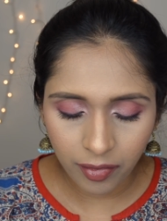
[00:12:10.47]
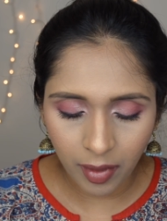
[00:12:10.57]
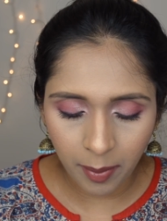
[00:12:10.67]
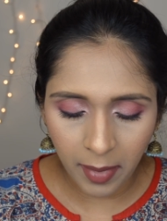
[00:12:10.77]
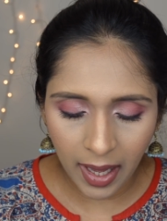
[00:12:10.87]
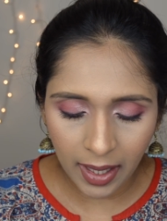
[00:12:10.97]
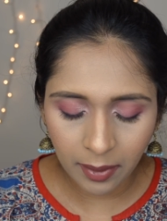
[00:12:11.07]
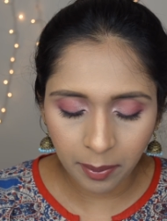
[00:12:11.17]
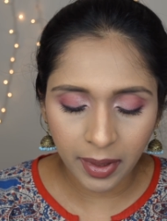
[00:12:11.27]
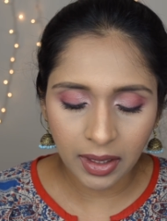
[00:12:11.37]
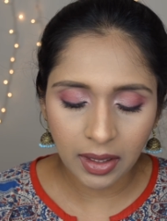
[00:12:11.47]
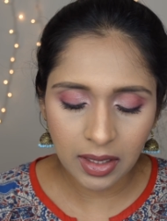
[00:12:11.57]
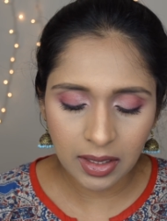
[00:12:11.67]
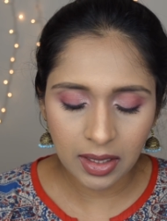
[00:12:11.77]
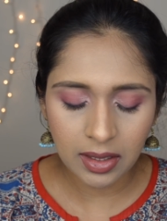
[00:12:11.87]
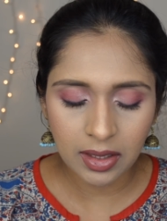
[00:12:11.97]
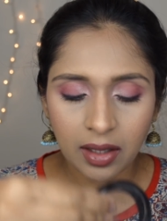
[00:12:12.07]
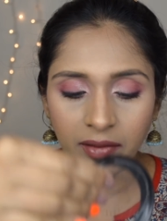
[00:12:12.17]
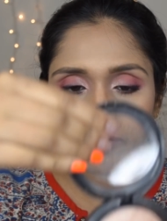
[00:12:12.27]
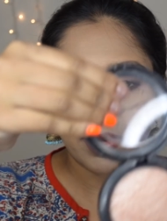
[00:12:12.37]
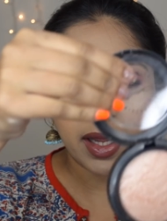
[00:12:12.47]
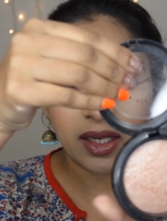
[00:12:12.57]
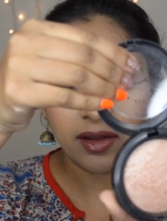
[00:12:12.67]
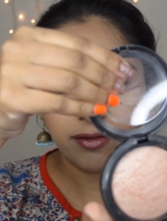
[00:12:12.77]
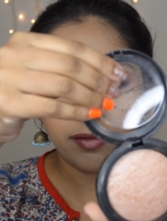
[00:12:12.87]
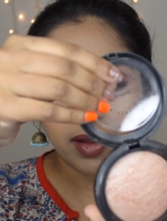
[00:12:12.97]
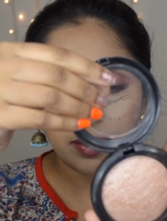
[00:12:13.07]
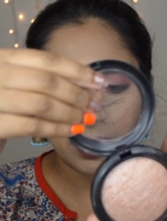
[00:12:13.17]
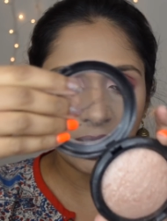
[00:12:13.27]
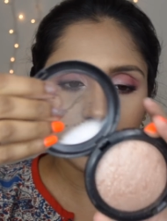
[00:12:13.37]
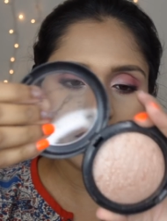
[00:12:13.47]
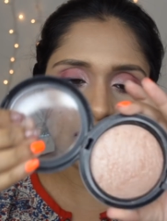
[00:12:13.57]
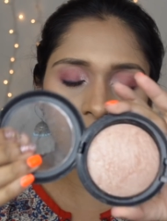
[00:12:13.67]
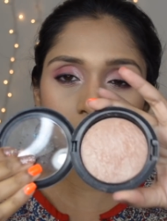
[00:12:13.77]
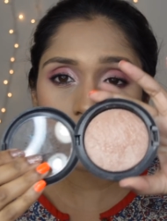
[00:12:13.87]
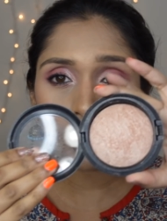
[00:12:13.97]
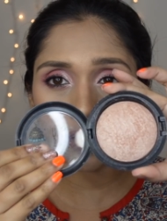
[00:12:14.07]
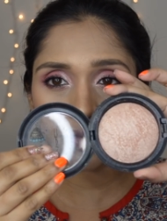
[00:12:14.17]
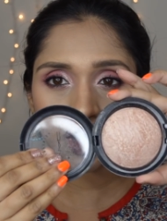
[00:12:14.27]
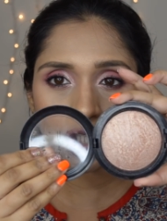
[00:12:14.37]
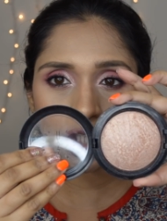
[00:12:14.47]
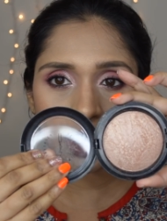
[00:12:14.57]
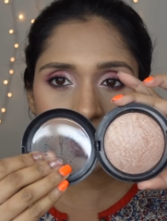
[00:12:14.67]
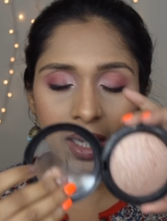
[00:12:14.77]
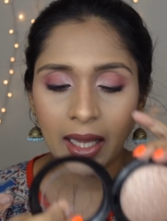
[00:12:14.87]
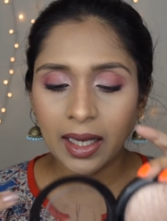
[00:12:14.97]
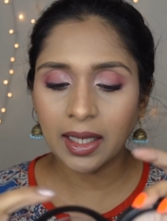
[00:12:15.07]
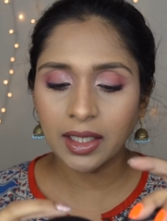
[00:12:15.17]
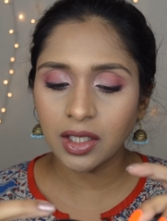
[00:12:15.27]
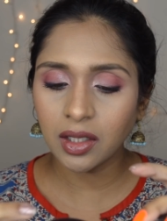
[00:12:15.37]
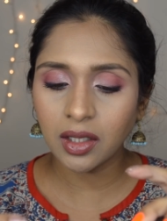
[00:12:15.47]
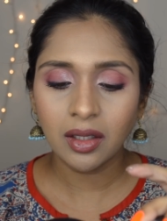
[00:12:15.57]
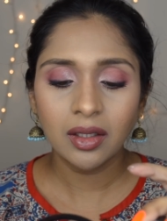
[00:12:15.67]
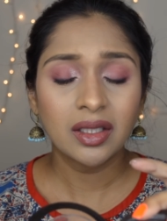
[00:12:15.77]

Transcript: From MAC, but this is the very famous Soft and Gentle highlighter.